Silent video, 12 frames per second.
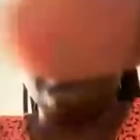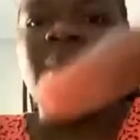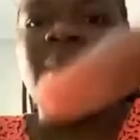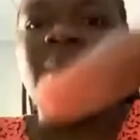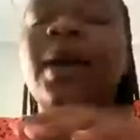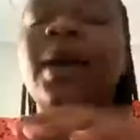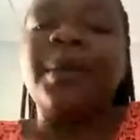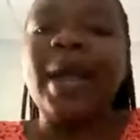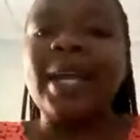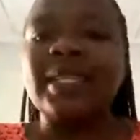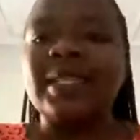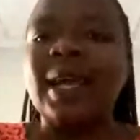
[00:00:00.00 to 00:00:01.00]
All right.
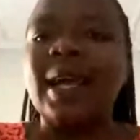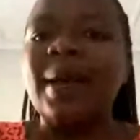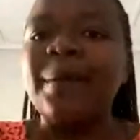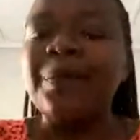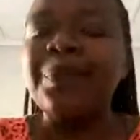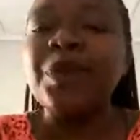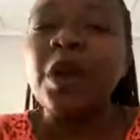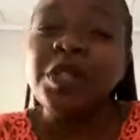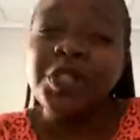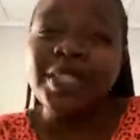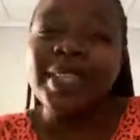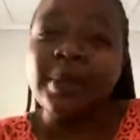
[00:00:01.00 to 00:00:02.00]

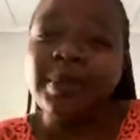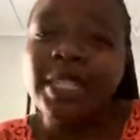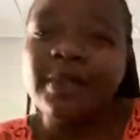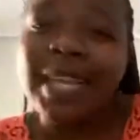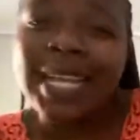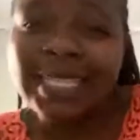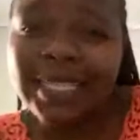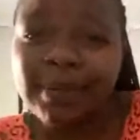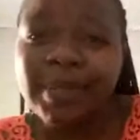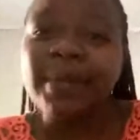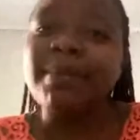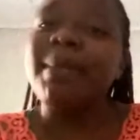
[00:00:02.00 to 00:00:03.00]
Contraceptives are simply
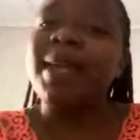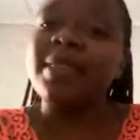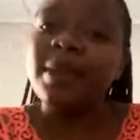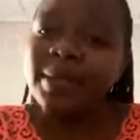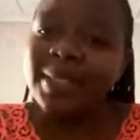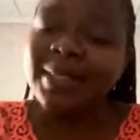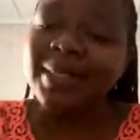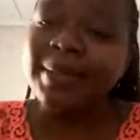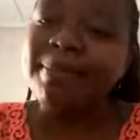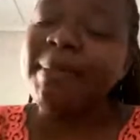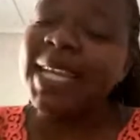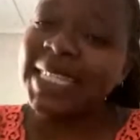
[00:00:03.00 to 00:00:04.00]
methods,
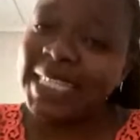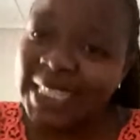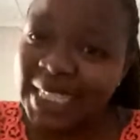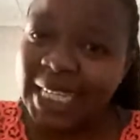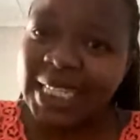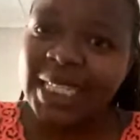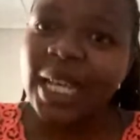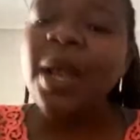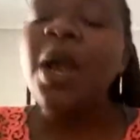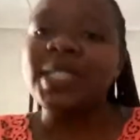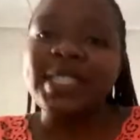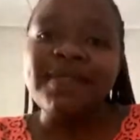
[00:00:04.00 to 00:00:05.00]
medicine,
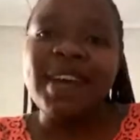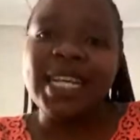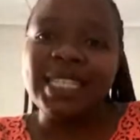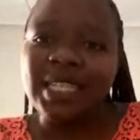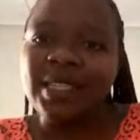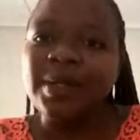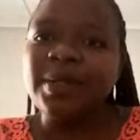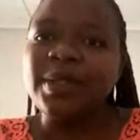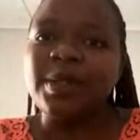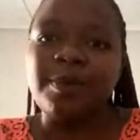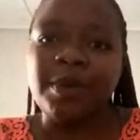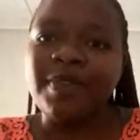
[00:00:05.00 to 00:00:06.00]
or devices
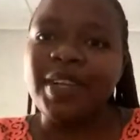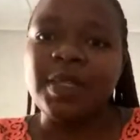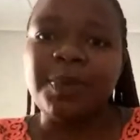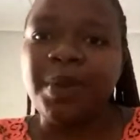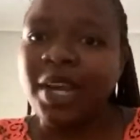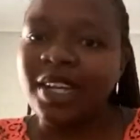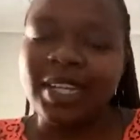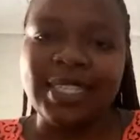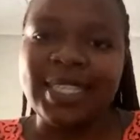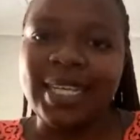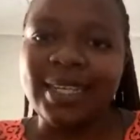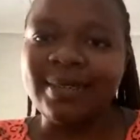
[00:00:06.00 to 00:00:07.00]
used to prevent
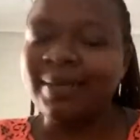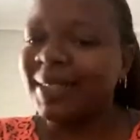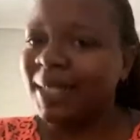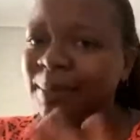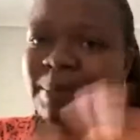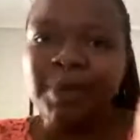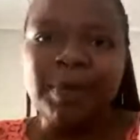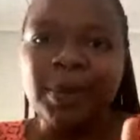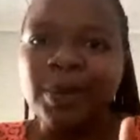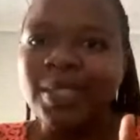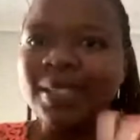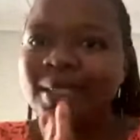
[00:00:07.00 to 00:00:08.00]
pregnancy. Simply
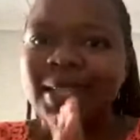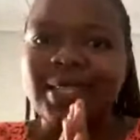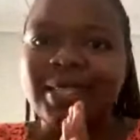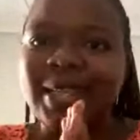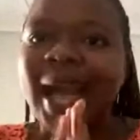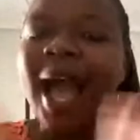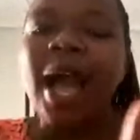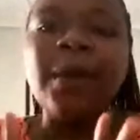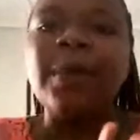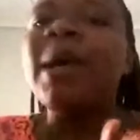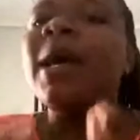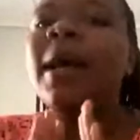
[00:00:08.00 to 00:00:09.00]
put, that's
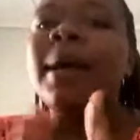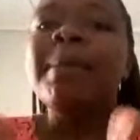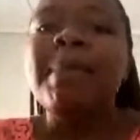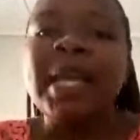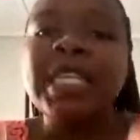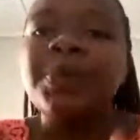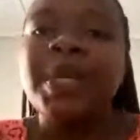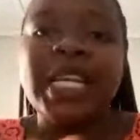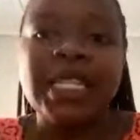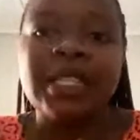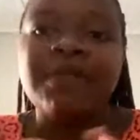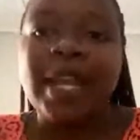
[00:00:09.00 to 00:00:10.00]
how best we
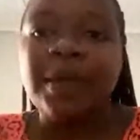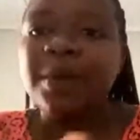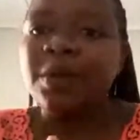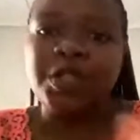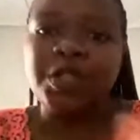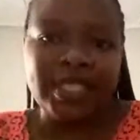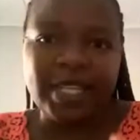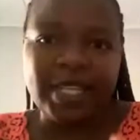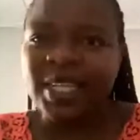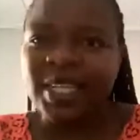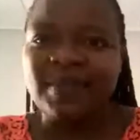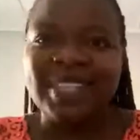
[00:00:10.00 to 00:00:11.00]
can define
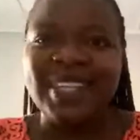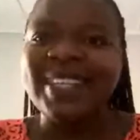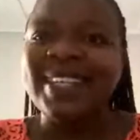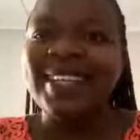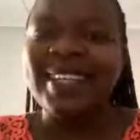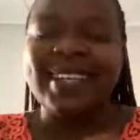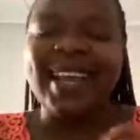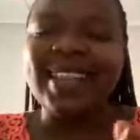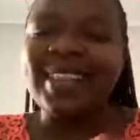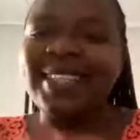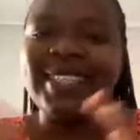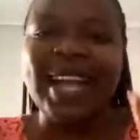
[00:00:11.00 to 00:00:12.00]
contraceptives.
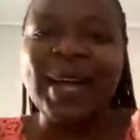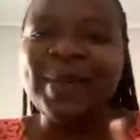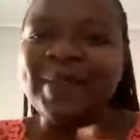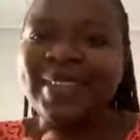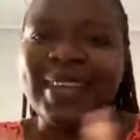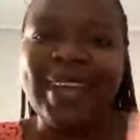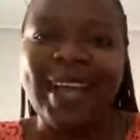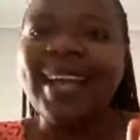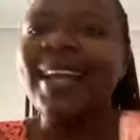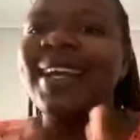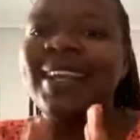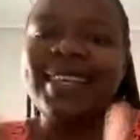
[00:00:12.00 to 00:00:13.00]
Nothing jargon there.
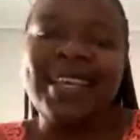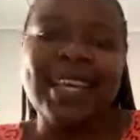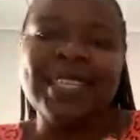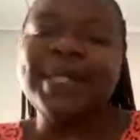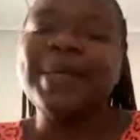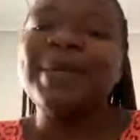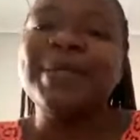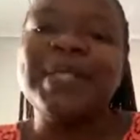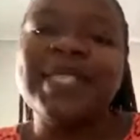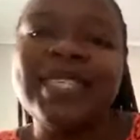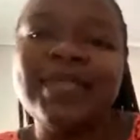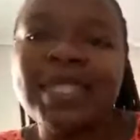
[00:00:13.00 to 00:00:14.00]
Yes, so
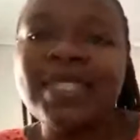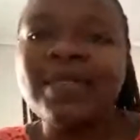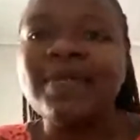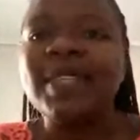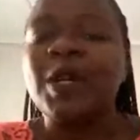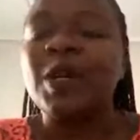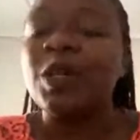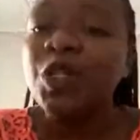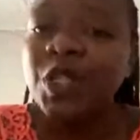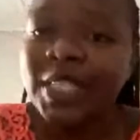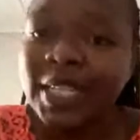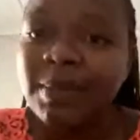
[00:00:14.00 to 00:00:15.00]

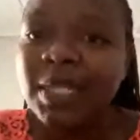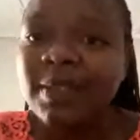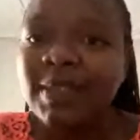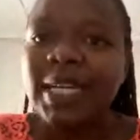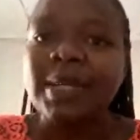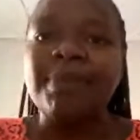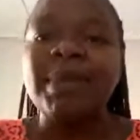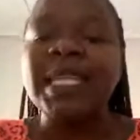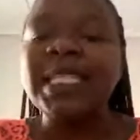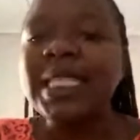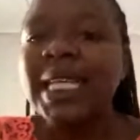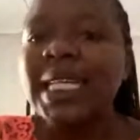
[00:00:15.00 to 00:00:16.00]
contraceptives are
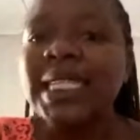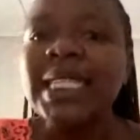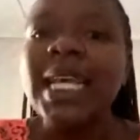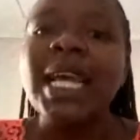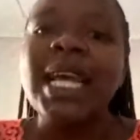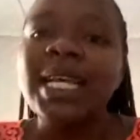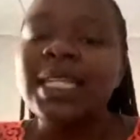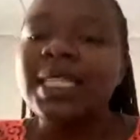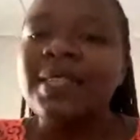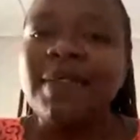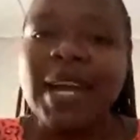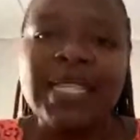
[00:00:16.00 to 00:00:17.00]
medicines,
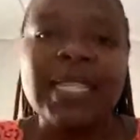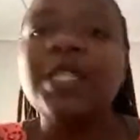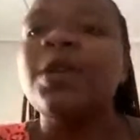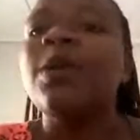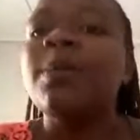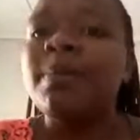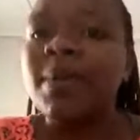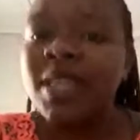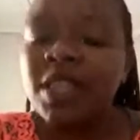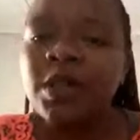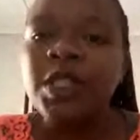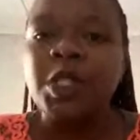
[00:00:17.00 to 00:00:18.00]
devices, or
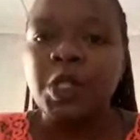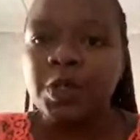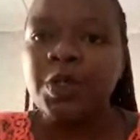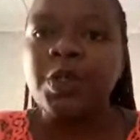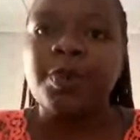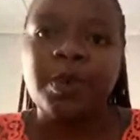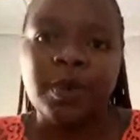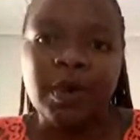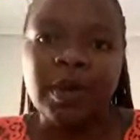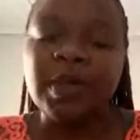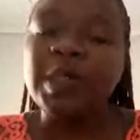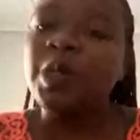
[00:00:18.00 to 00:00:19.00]
methods used
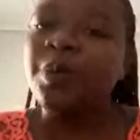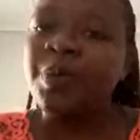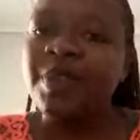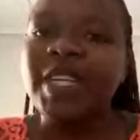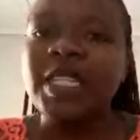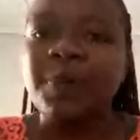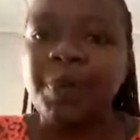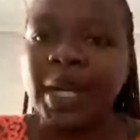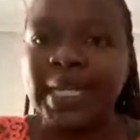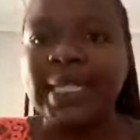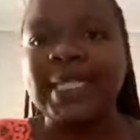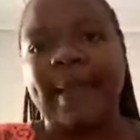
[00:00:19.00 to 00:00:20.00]
to prevent
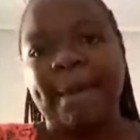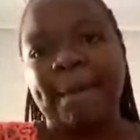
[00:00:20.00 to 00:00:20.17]
pregnancy.